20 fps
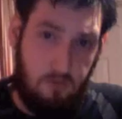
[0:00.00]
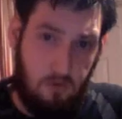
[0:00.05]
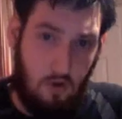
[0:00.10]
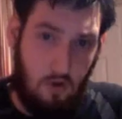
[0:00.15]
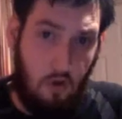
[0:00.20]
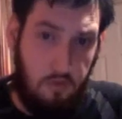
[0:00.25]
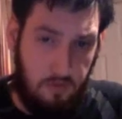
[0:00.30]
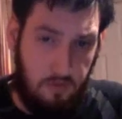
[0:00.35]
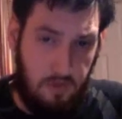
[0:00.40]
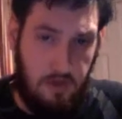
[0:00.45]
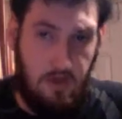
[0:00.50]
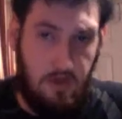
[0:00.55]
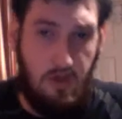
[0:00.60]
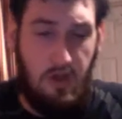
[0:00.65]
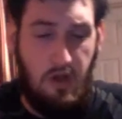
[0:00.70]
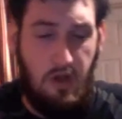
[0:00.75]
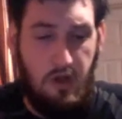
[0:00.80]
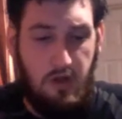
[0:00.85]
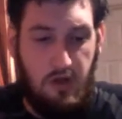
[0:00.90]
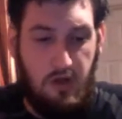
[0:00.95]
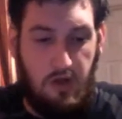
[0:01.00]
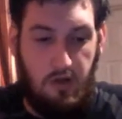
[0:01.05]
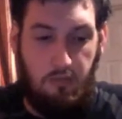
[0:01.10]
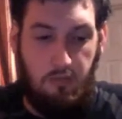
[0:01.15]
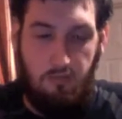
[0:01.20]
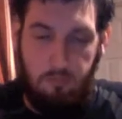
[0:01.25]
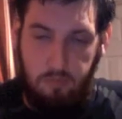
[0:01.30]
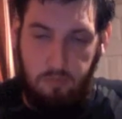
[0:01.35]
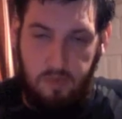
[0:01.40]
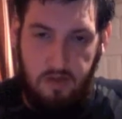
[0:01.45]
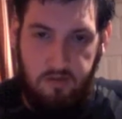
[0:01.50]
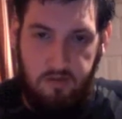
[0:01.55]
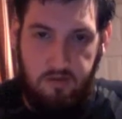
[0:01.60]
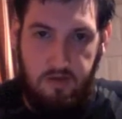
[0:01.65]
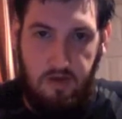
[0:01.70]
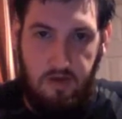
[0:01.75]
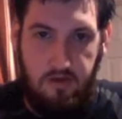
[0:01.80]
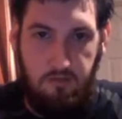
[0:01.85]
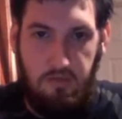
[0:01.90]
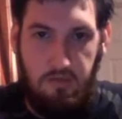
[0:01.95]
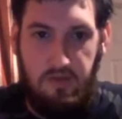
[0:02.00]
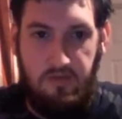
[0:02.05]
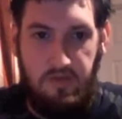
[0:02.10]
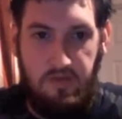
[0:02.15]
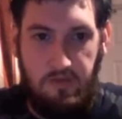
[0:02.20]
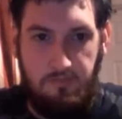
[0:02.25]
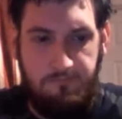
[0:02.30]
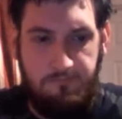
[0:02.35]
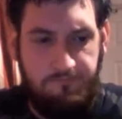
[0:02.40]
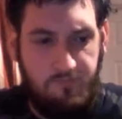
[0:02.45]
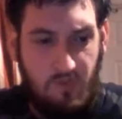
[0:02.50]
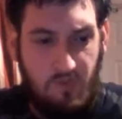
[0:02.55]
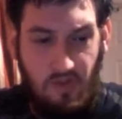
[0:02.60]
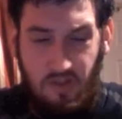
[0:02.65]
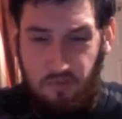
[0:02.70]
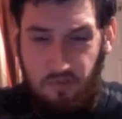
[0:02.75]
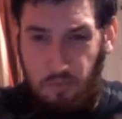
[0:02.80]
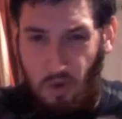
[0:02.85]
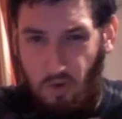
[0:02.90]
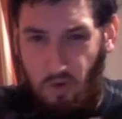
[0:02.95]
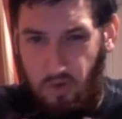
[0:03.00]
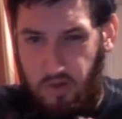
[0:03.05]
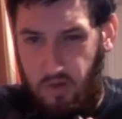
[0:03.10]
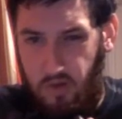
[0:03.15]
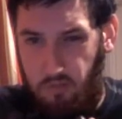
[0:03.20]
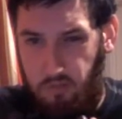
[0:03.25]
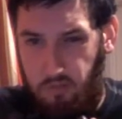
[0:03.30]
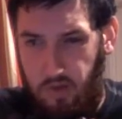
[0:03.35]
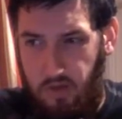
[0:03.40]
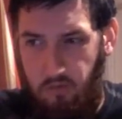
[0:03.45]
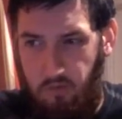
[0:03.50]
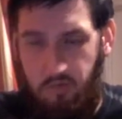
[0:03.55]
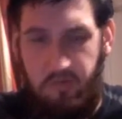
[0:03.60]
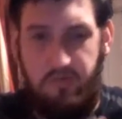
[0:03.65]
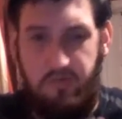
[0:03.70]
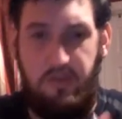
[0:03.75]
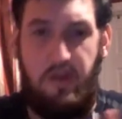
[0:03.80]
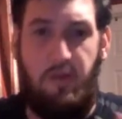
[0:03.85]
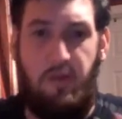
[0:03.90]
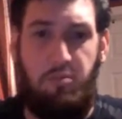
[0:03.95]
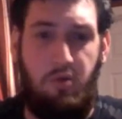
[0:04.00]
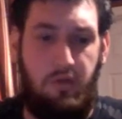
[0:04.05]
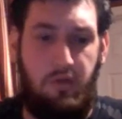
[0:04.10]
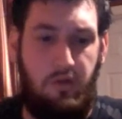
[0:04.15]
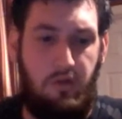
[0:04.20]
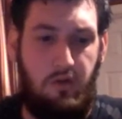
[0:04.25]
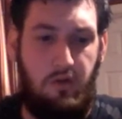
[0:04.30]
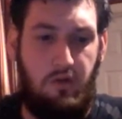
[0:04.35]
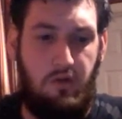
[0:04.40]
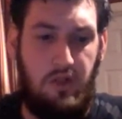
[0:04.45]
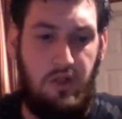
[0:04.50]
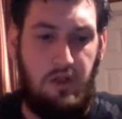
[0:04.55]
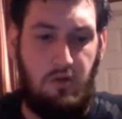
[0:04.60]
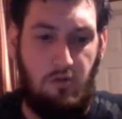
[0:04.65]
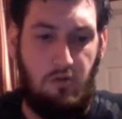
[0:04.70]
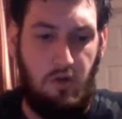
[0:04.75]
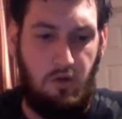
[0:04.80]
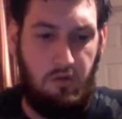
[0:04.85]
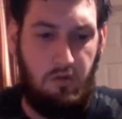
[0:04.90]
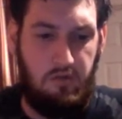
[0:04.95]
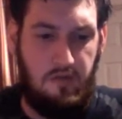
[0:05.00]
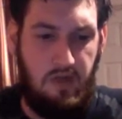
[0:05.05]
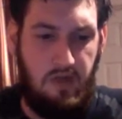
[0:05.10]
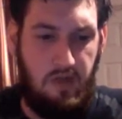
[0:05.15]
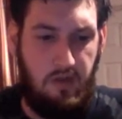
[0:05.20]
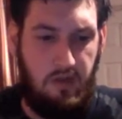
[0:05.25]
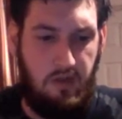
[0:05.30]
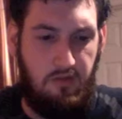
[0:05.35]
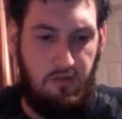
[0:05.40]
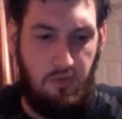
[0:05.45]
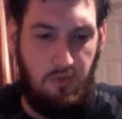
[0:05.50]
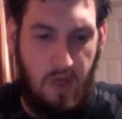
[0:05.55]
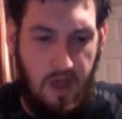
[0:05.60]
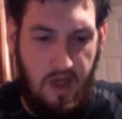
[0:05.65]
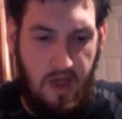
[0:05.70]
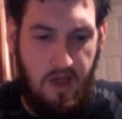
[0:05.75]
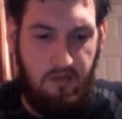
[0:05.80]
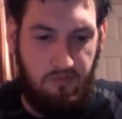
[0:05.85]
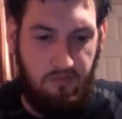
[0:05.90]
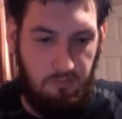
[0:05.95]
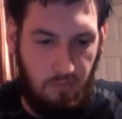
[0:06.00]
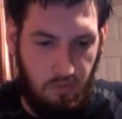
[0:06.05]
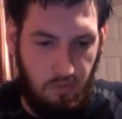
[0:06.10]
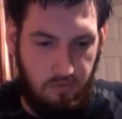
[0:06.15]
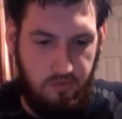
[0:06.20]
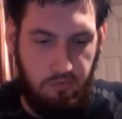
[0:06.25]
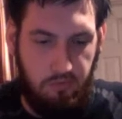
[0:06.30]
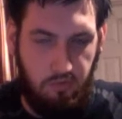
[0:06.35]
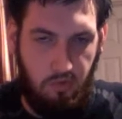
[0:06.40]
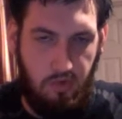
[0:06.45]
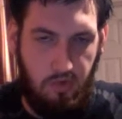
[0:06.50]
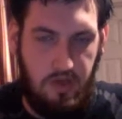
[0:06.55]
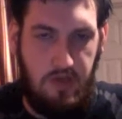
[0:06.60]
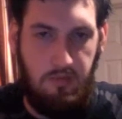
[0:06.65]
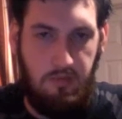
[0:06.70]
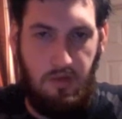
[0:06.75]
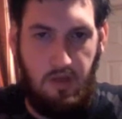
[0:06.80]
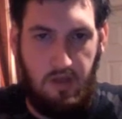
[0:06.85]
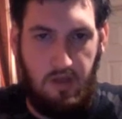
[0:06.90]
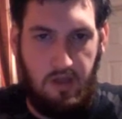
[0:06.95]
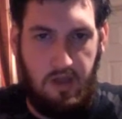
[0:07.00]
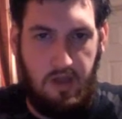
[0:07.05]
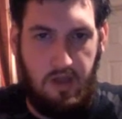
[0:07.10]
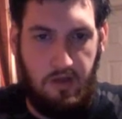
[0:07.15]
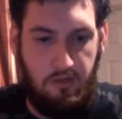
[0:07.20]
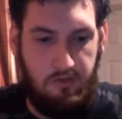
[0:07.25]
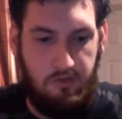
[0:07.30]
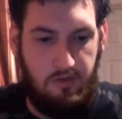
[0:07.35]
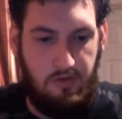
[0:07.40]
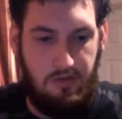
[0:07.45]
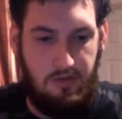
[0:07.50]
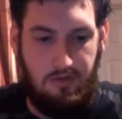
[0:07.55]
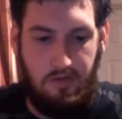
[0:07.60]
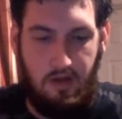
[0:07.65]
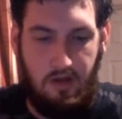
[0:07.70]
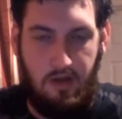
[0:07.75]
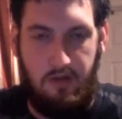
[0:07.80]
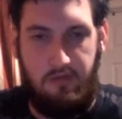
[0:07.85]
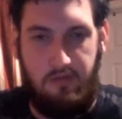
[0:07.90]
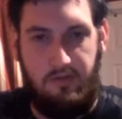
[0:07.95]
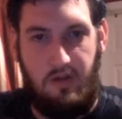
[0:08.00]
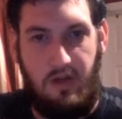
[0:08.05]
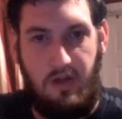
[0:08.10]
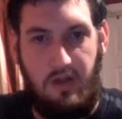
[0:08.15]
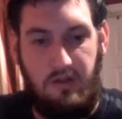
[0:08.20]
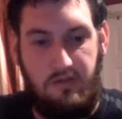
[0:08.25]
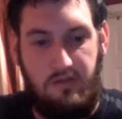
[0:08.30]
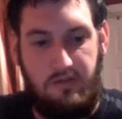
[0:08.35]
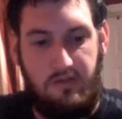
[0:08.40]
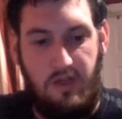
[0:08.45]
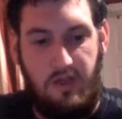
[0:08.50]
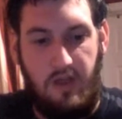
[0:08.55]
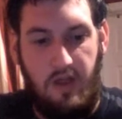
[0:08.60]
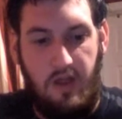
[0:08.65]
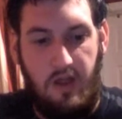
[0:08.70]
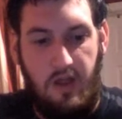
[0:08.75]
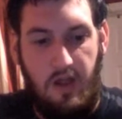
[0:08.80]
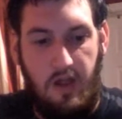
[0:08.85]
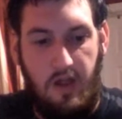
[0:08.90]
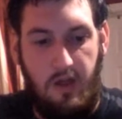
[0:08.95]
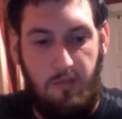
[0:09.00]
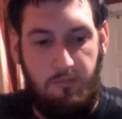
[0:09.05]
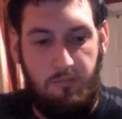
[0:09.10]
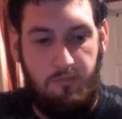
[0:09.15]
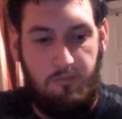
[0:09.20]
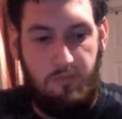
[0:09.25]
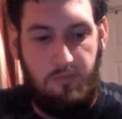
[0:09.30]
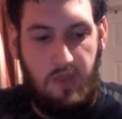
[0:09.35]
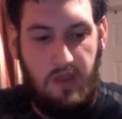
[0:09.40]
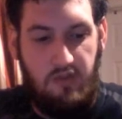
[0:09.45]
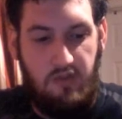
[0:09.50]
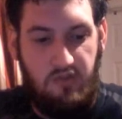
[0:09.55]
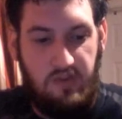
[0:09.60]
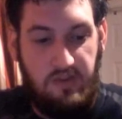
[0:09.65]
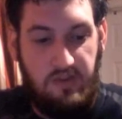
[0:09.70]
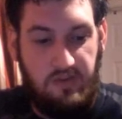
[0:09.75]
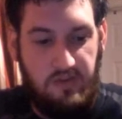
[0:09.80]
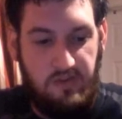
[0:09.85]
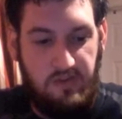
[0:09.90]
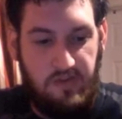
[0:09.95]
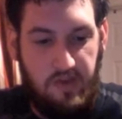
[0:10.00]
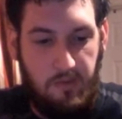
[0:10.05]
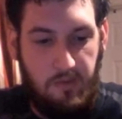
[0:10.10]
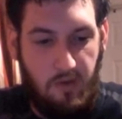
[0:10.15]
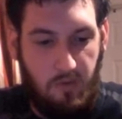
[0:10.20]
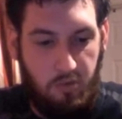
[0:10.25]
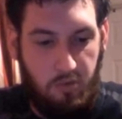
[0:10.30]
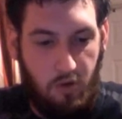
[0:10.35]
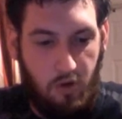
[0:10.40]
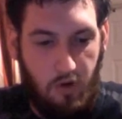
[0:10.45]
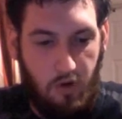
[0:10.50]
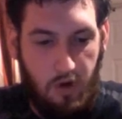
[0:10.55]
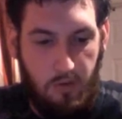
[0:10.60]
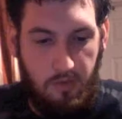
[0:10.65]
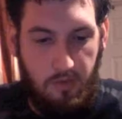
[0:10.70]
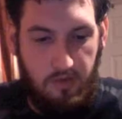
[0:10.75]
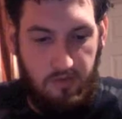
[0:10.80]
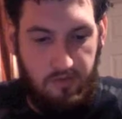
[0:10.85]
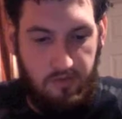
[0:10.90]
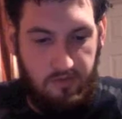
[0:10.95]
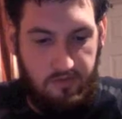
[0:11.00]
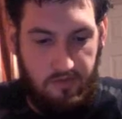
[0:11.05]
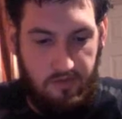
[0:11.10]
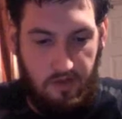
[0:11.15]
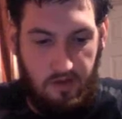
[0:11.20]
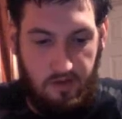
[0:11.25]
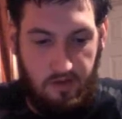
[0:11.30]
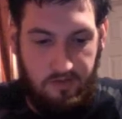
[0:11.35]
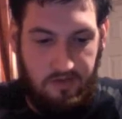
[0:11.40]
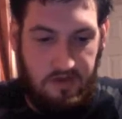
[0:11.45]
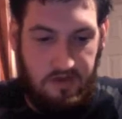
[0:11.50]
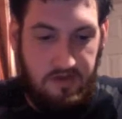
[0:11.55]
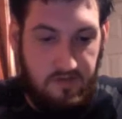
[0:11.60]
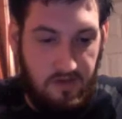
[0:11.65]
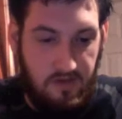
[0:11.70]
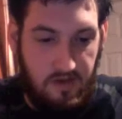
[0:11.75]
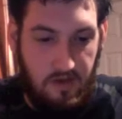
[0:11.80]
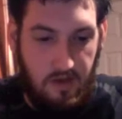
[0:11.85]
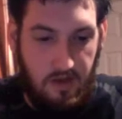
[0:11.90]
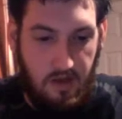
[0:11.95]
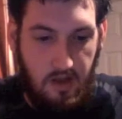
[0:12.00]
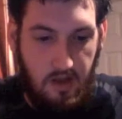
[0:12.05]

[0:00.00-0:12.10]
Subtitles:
Hopefully. But that's yet to be seen. So that's my only complaint with setup on the Hero, is that if you have multiple email accounts, it's not as nice. HTC's email program is decent.